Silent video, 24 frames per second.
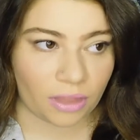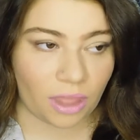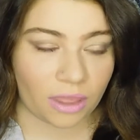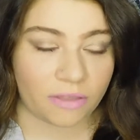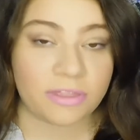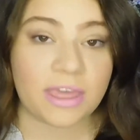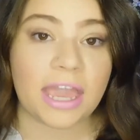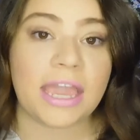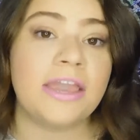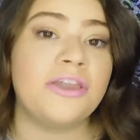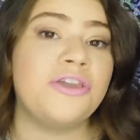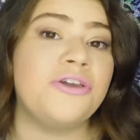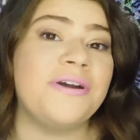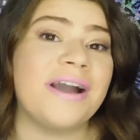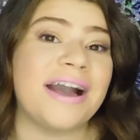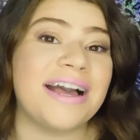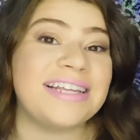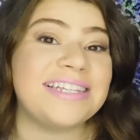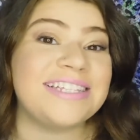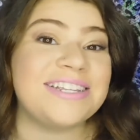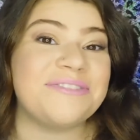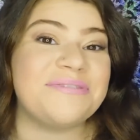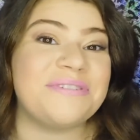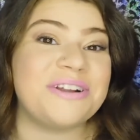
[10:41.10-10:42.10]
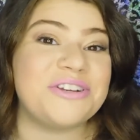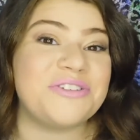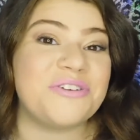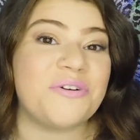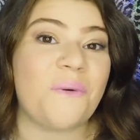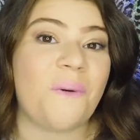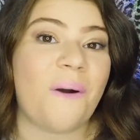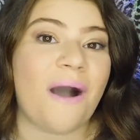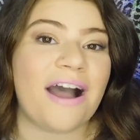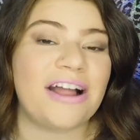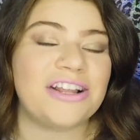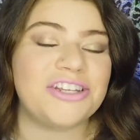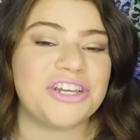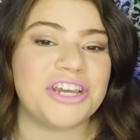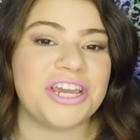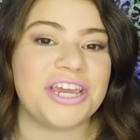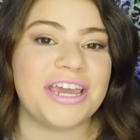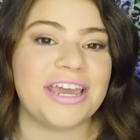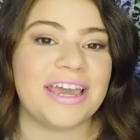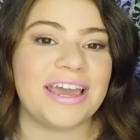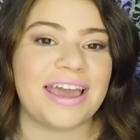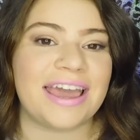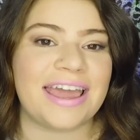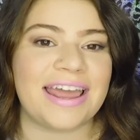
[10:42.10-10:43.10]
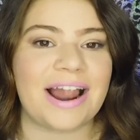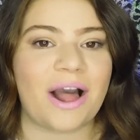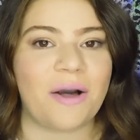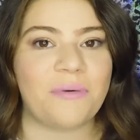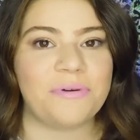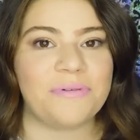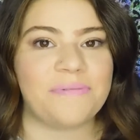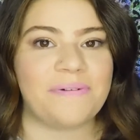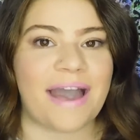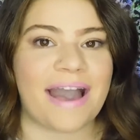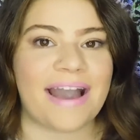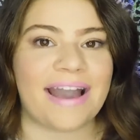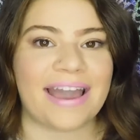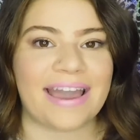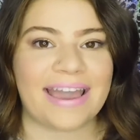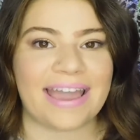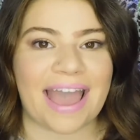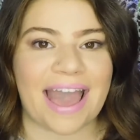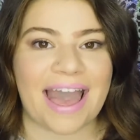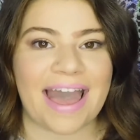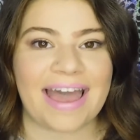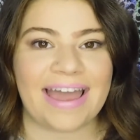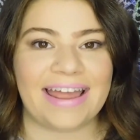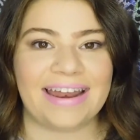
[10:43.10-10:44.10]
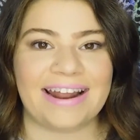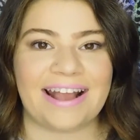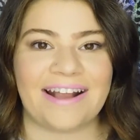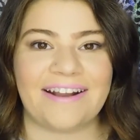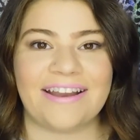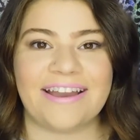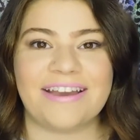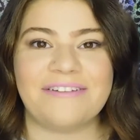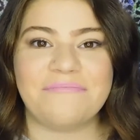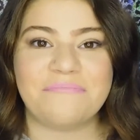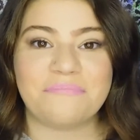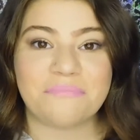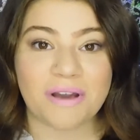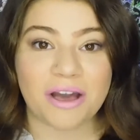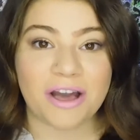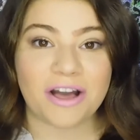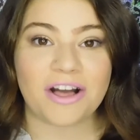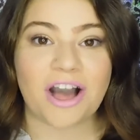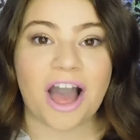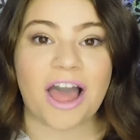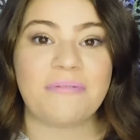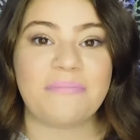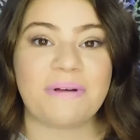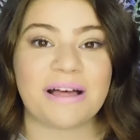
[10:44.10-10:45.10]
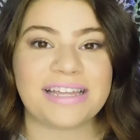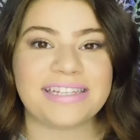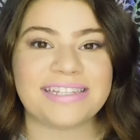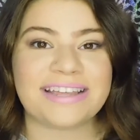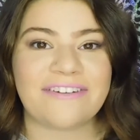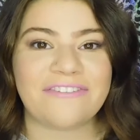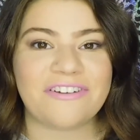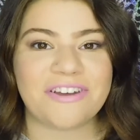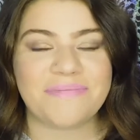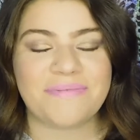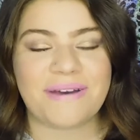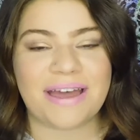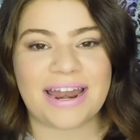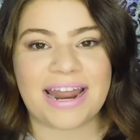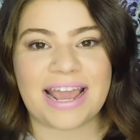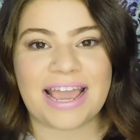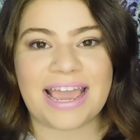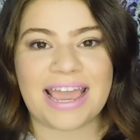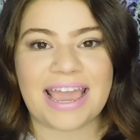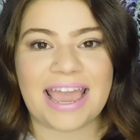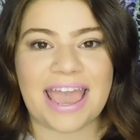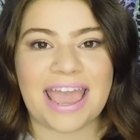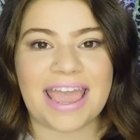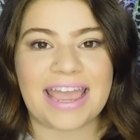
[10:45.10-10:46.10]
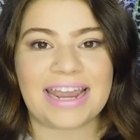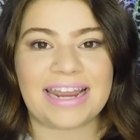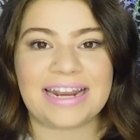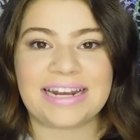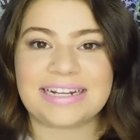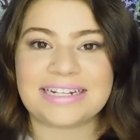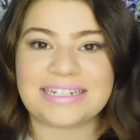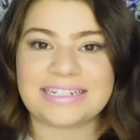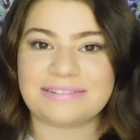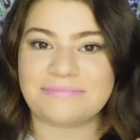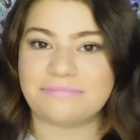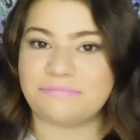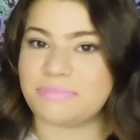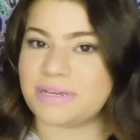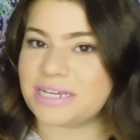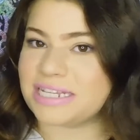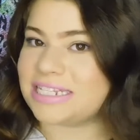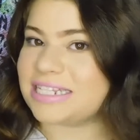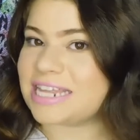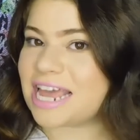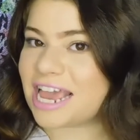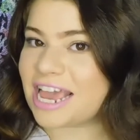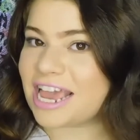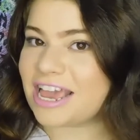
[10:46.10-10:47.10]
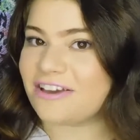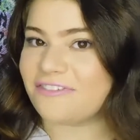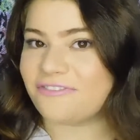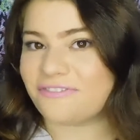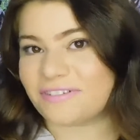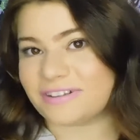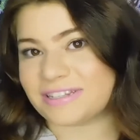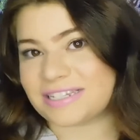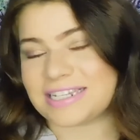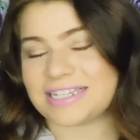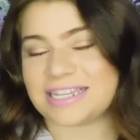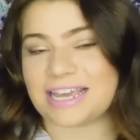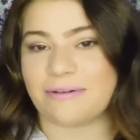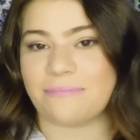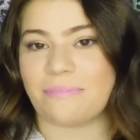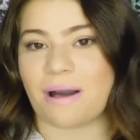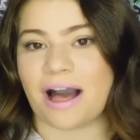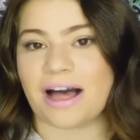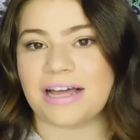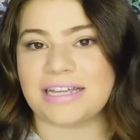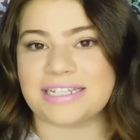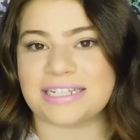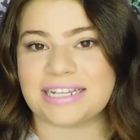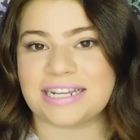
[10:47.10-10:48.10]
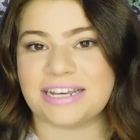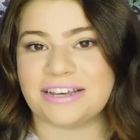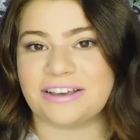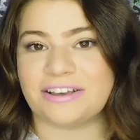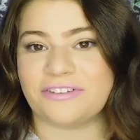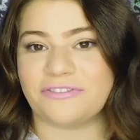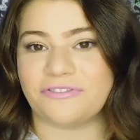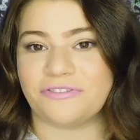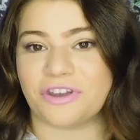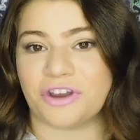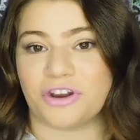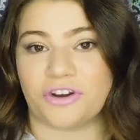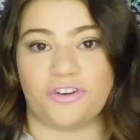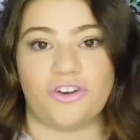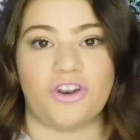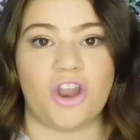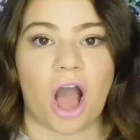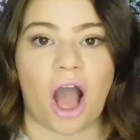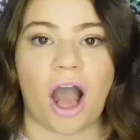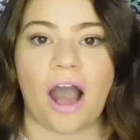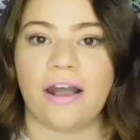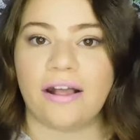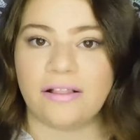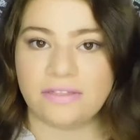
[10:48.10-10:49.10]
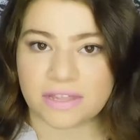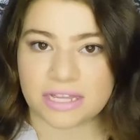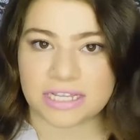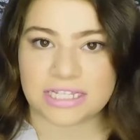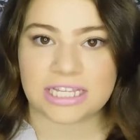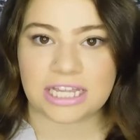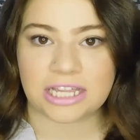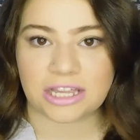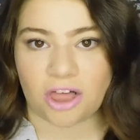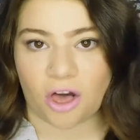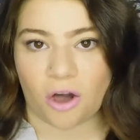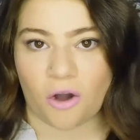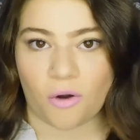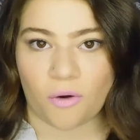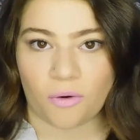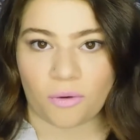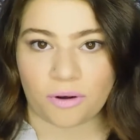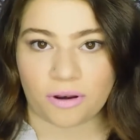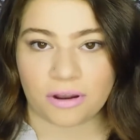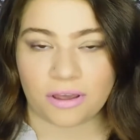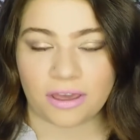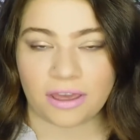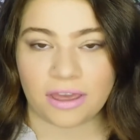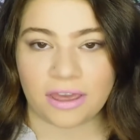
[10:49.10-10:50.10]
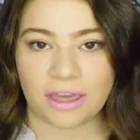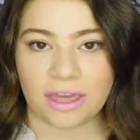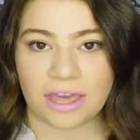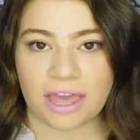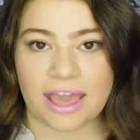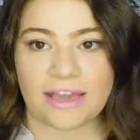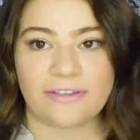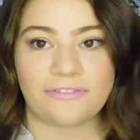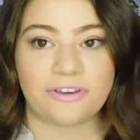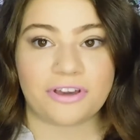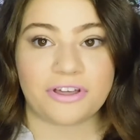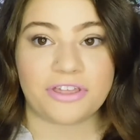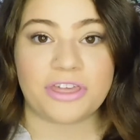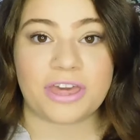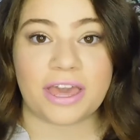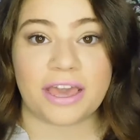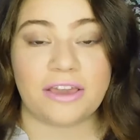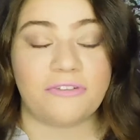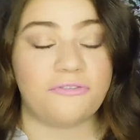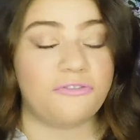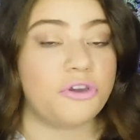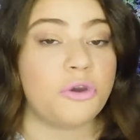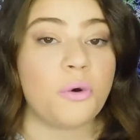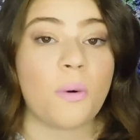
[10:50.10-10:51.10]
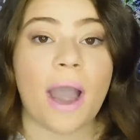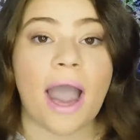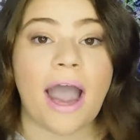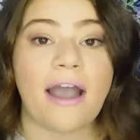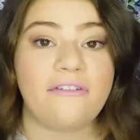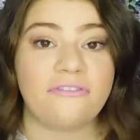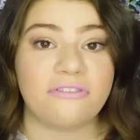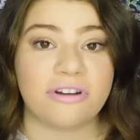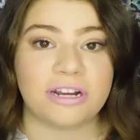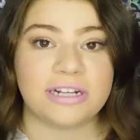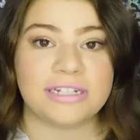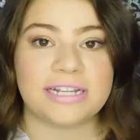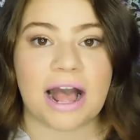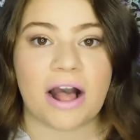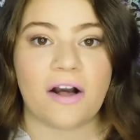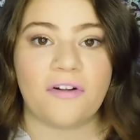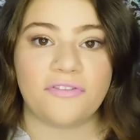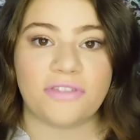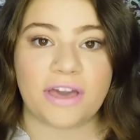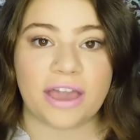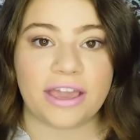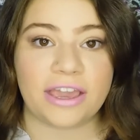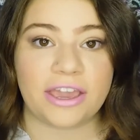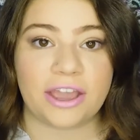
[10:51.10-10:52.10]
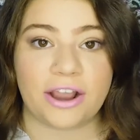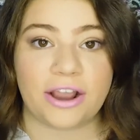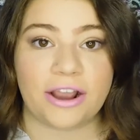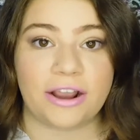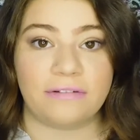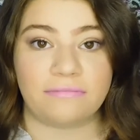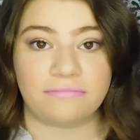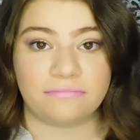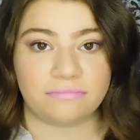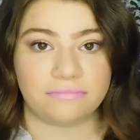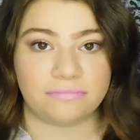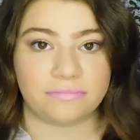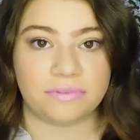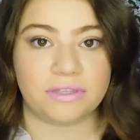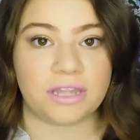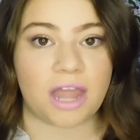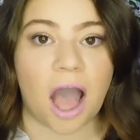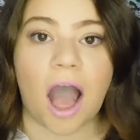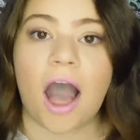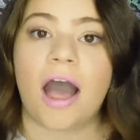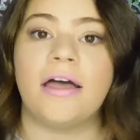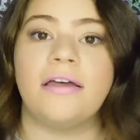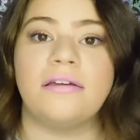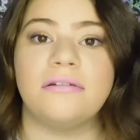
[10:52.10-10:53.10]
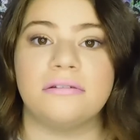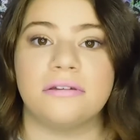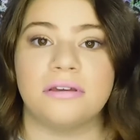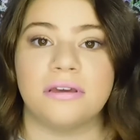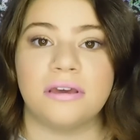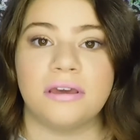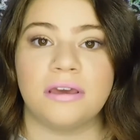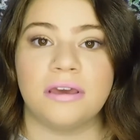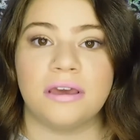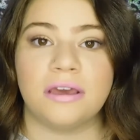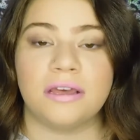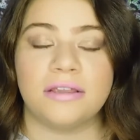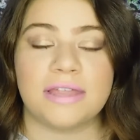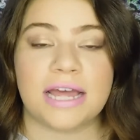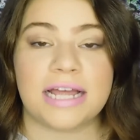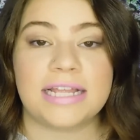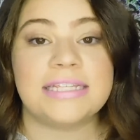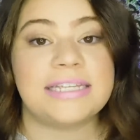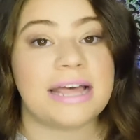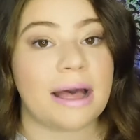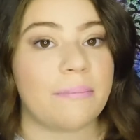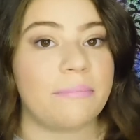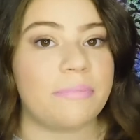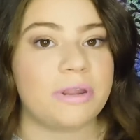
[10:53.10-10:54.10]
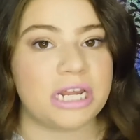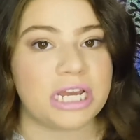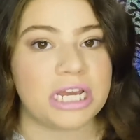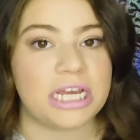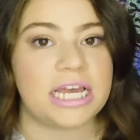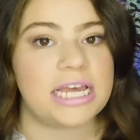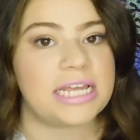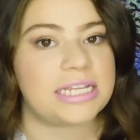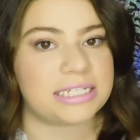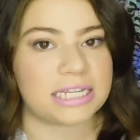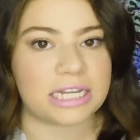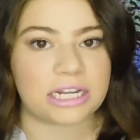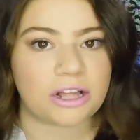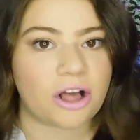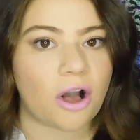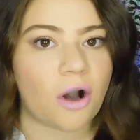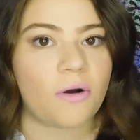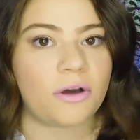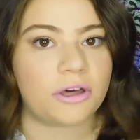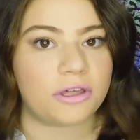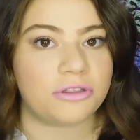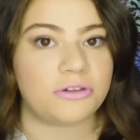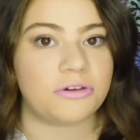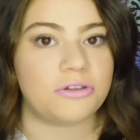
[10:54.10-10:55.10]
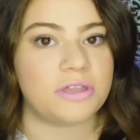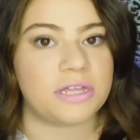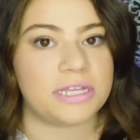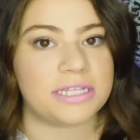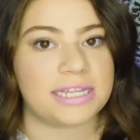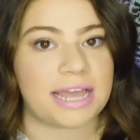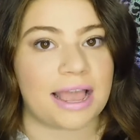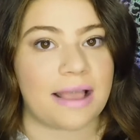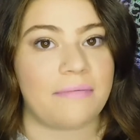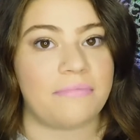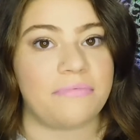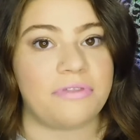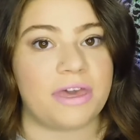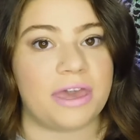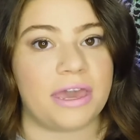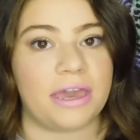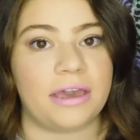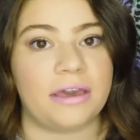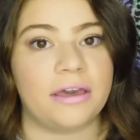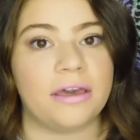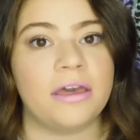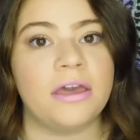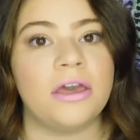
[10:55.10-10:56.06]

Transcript: thank you guys so much for watching, and I'll be back again. Alright, God bless everybody, and be safe and stay positive. You're not in this alone. If you ever doubt that you're not, that somebody isn't going through the same thing,